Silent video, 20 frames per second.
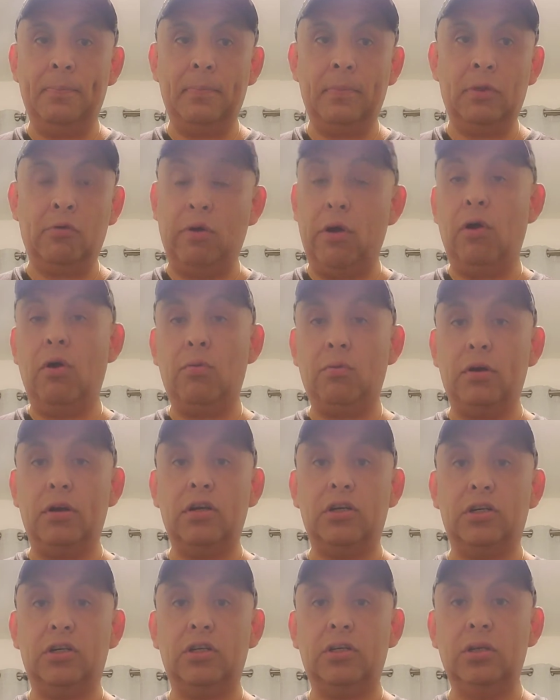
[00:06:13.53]
trail
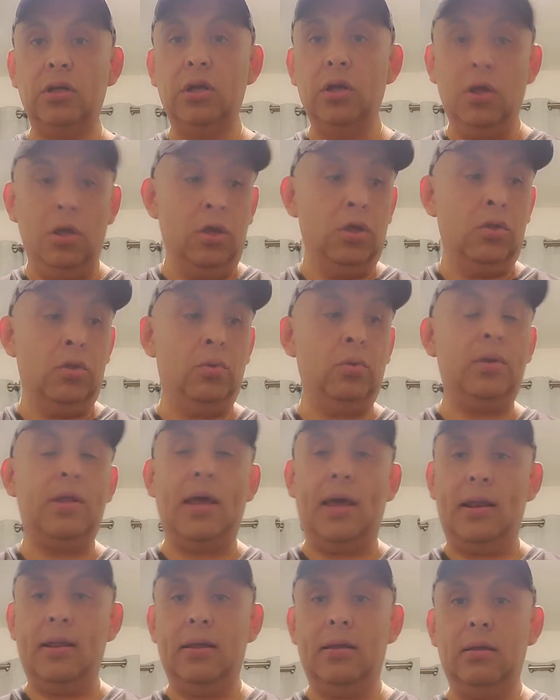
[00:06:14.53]
runners do
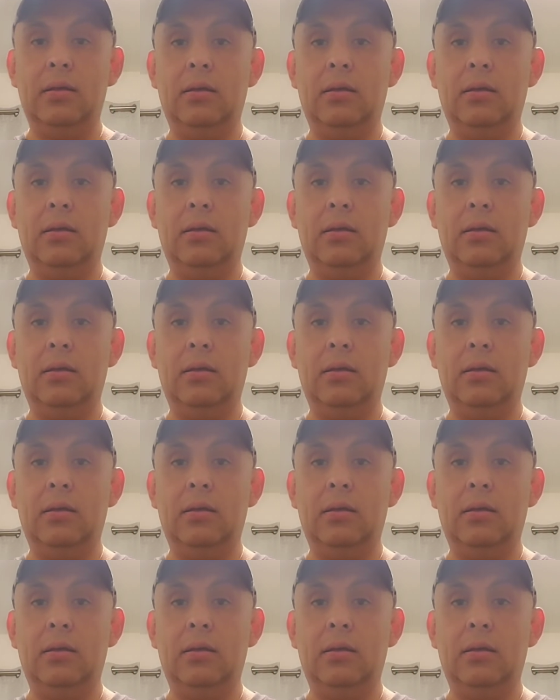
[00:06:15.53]
that.